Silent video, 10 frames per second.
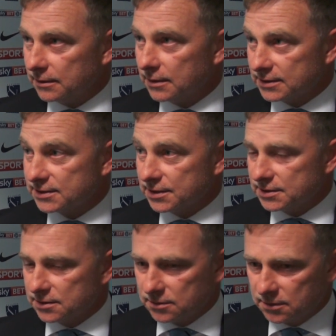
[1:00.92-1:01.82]
last
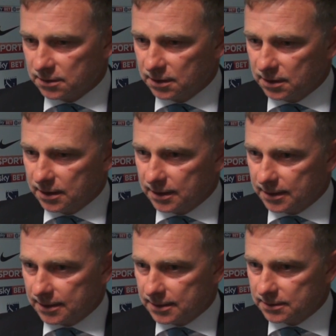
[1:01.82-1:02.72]
season,
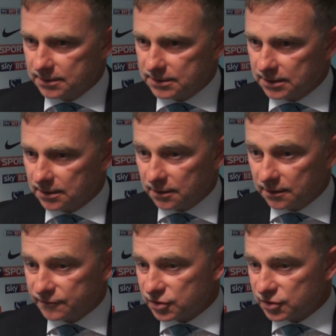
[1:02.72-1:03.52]
and they've